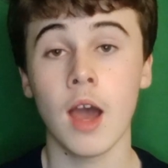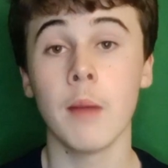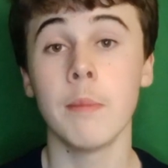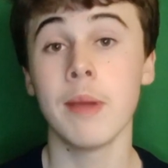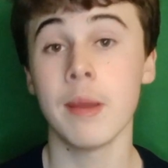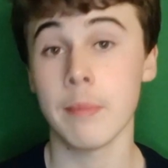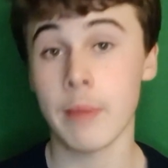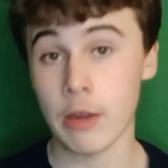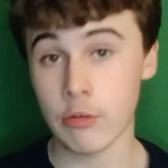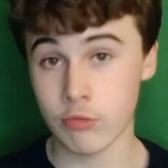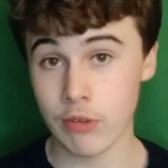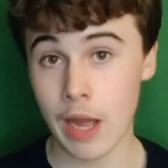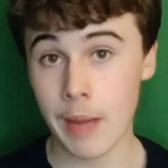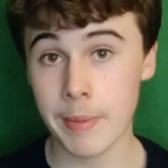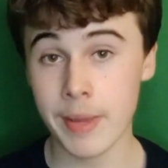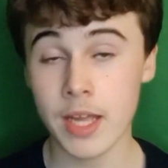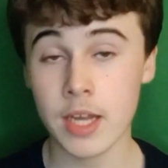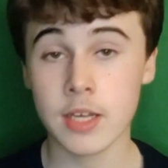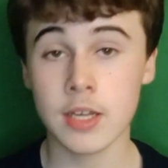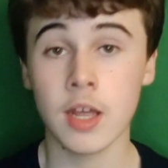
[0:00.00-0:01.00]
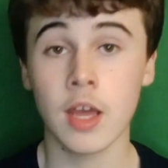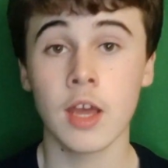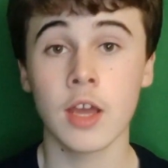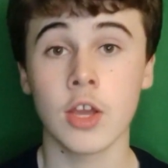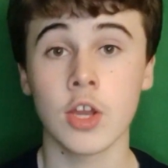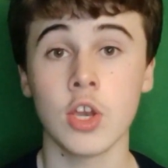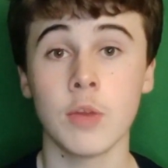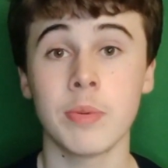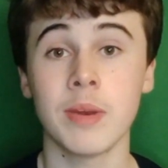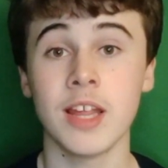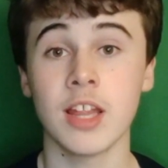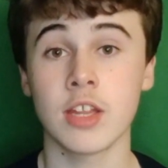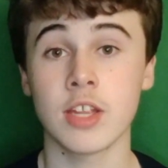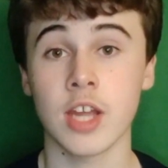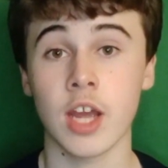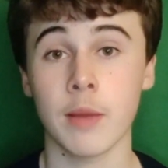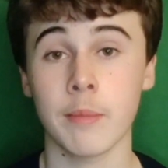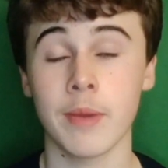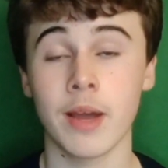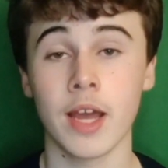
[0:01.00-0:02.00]
bit my rabbit. Can you please
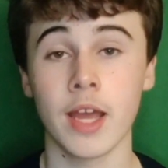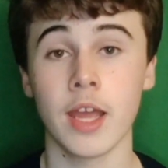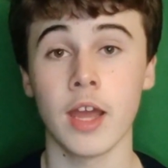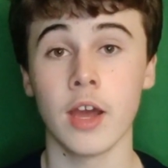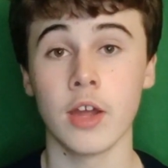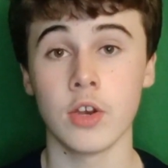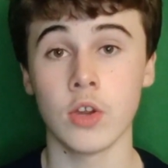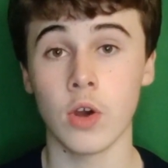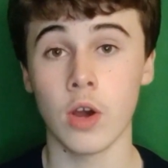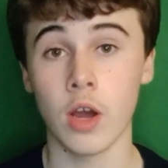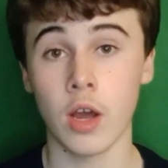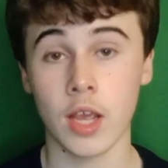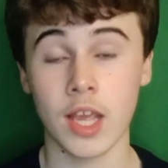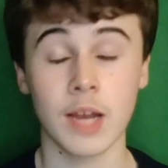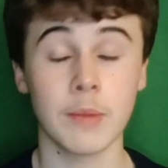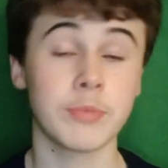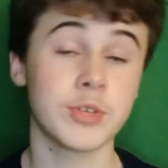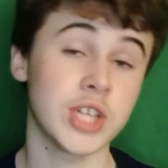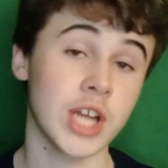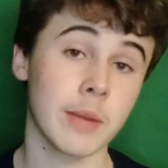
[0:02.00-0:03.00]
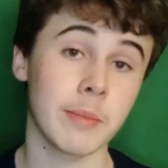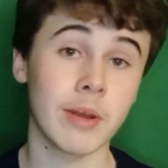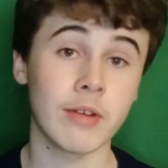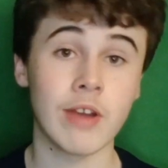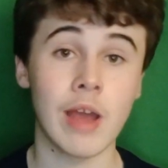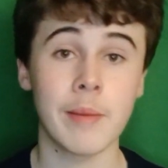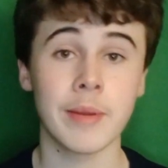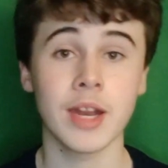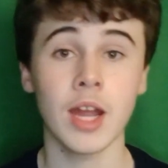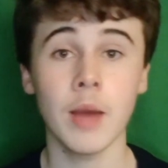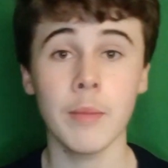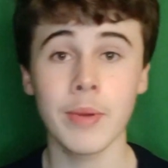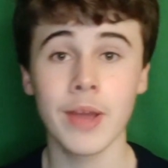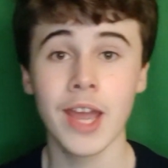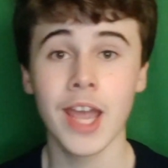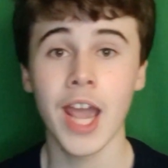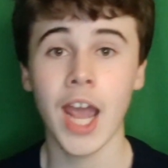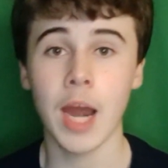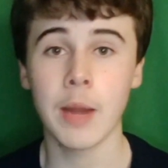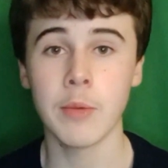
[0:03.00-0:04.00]
check my check my rabbit up?
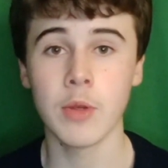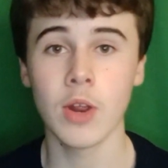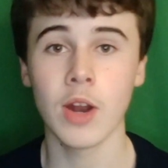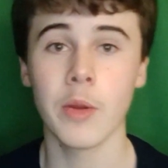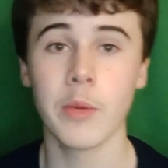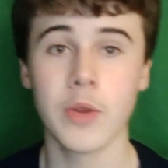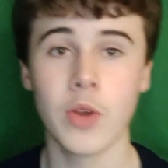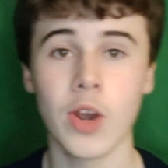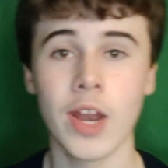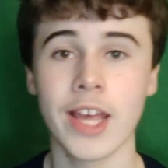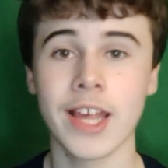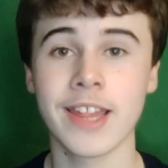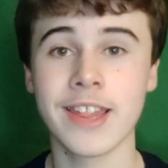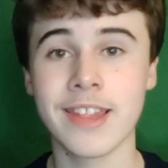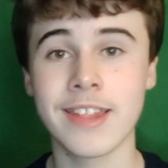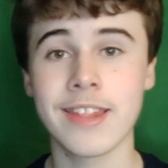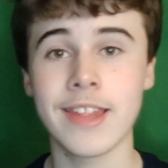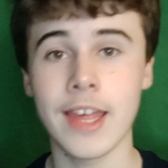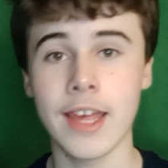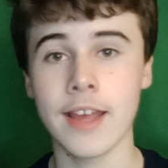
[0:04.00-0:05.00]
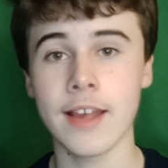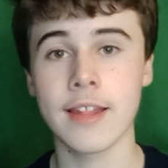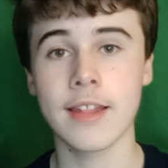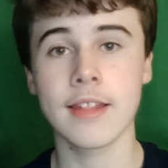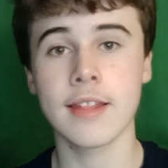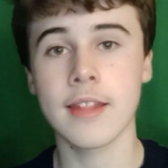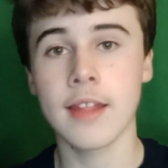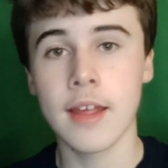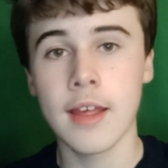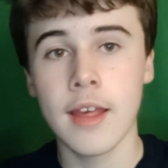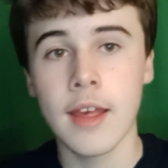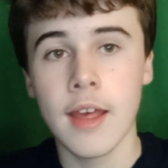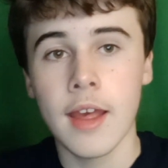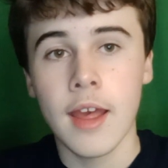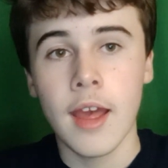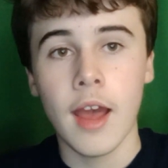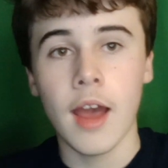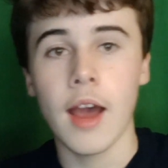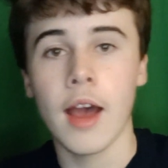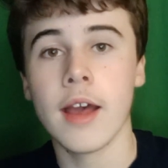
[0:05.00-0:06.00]
And we got like six
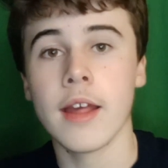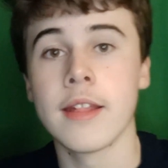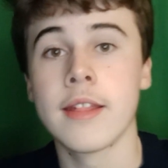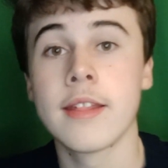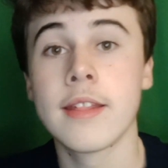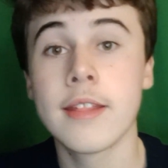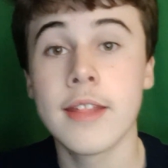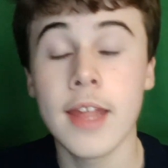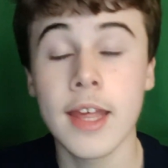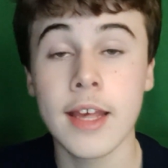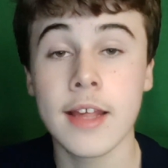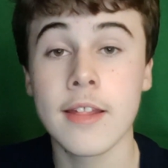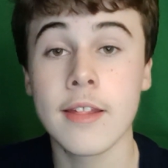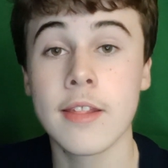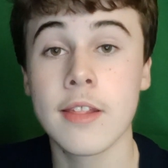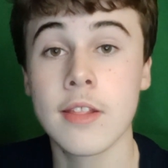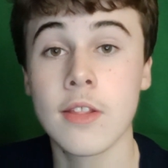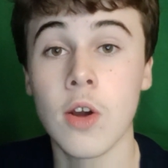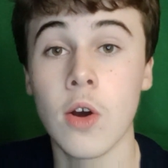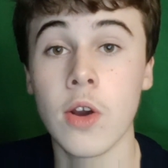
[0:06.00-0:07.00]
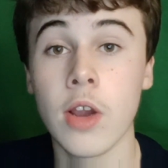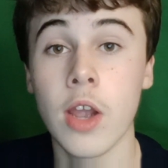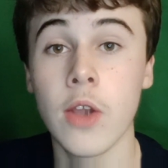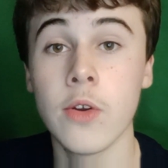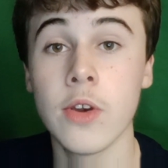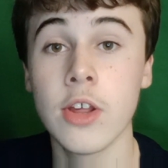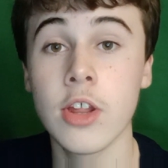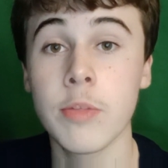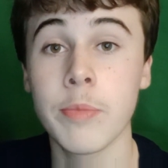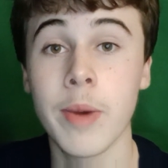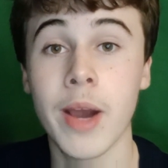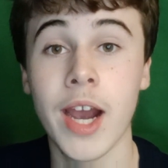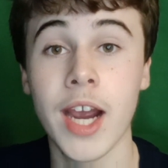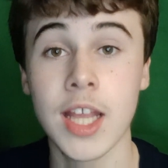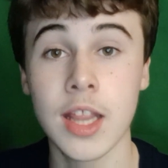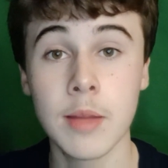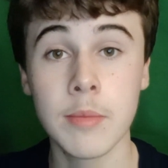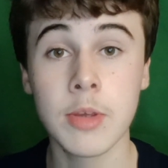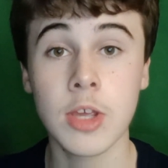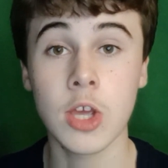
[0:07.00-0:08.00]
dog owners
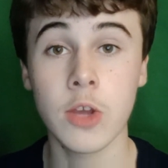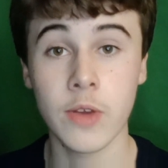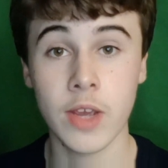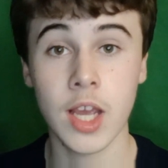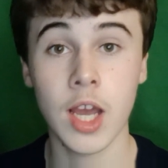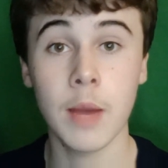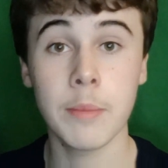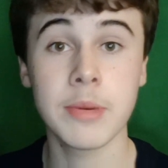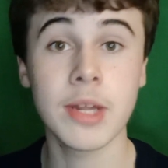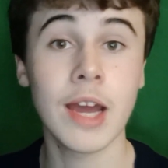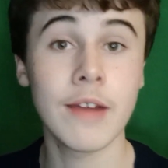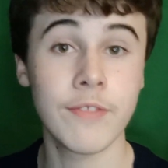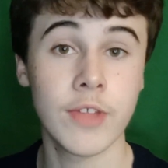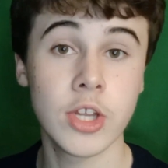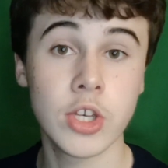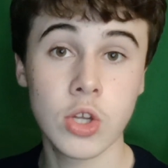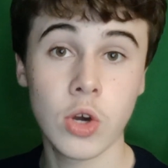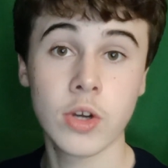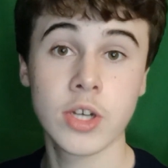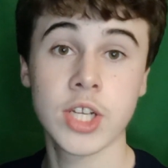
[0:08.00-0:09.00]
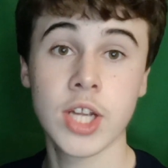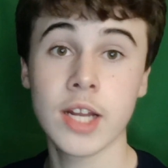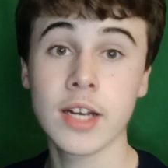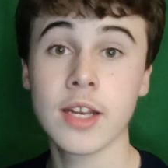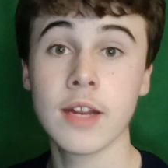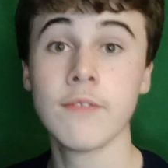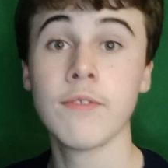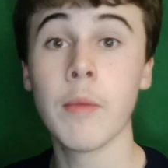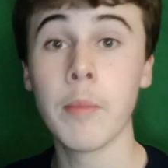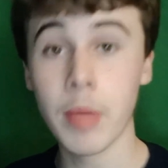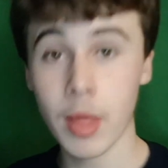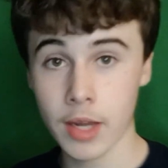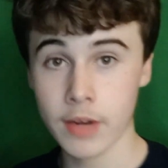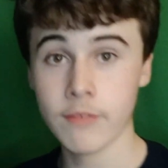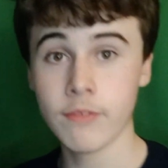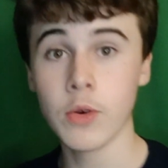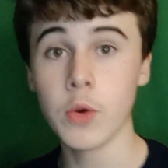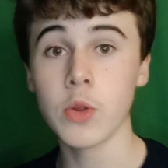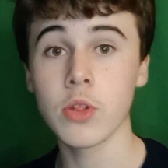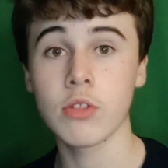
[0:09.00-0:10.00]
behind them queuing up to have their dog checked in for
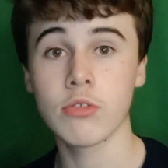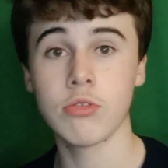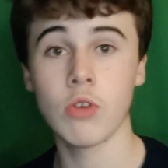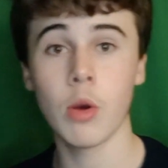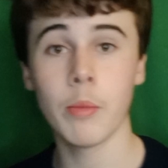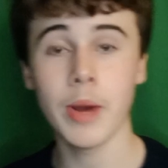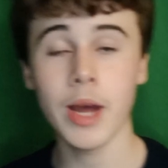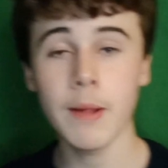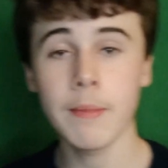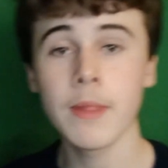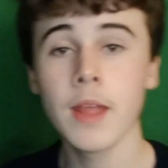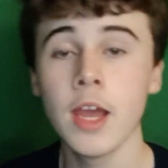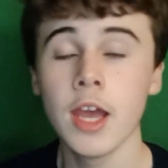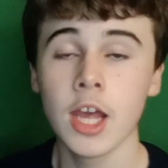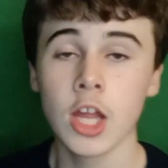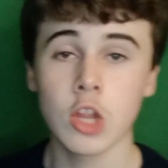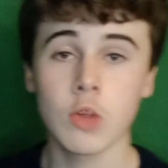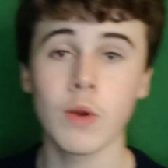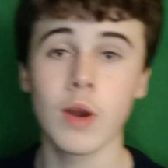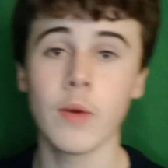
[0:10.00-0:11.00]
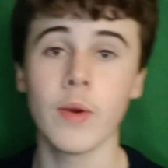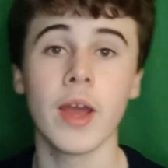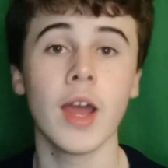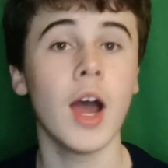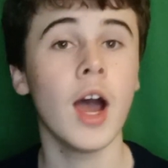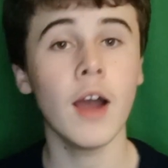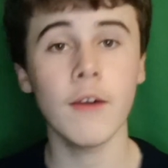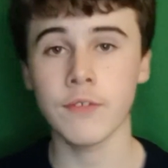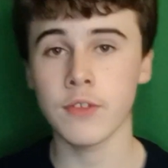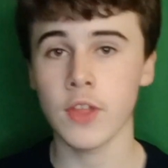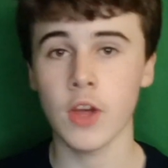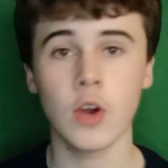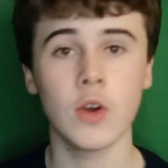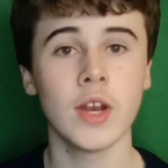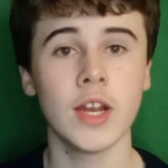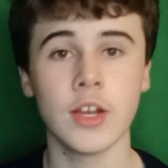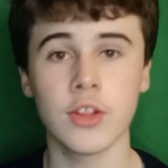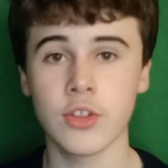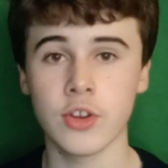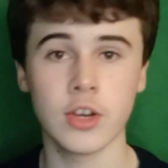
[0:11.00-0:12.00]
blunt force trauma. So anyway, after the whole
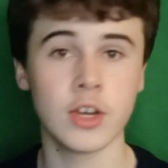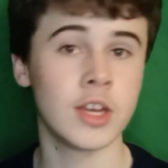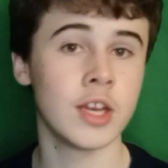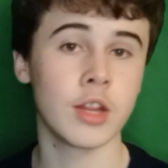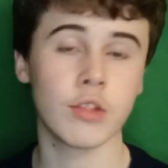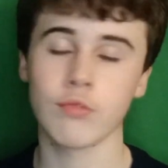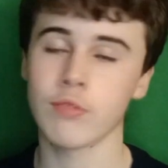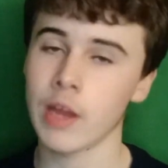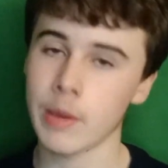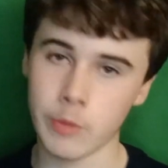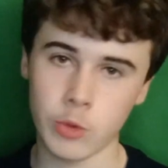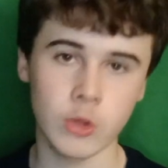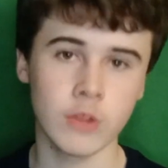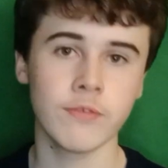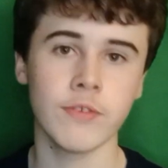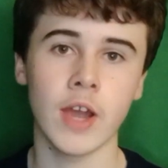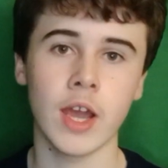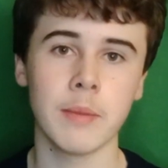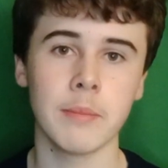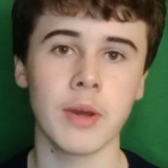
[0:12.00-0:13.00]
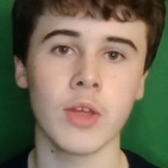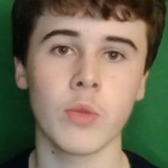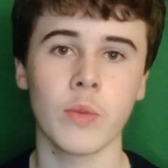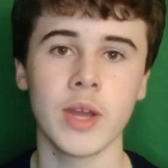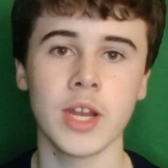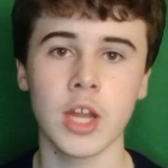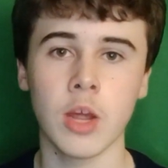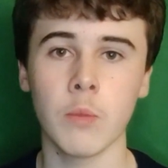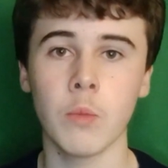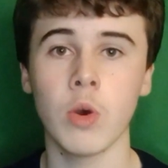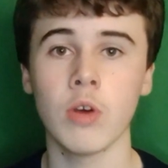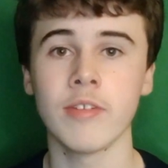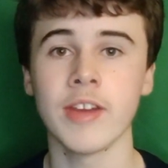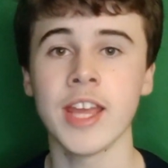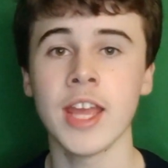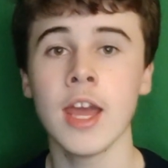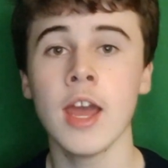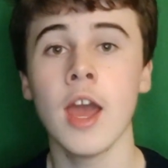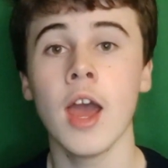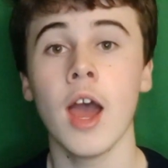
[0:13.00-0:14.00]
incident, his rabbit was fine, by the way, don't
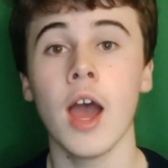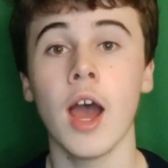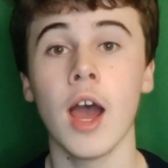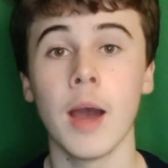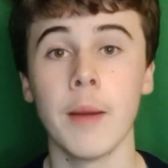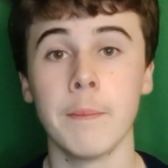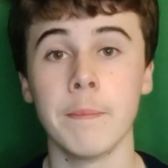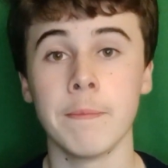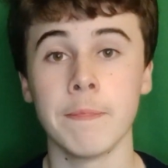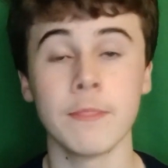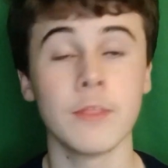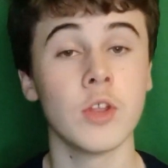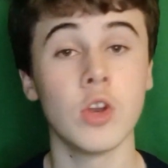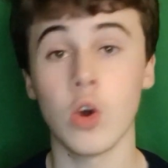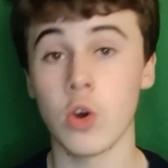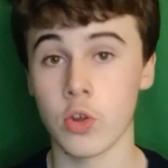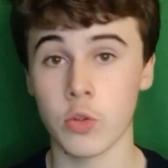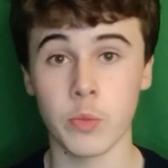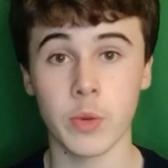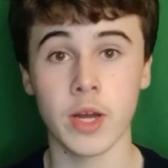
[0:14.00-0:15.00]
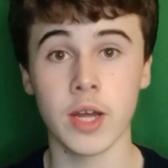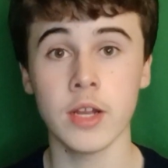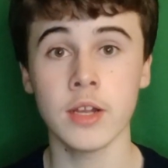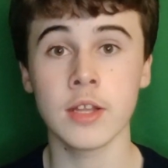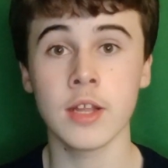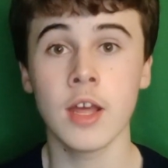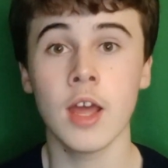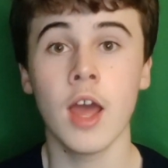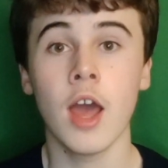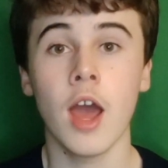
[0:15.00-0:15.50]
worry. The dogs weren't.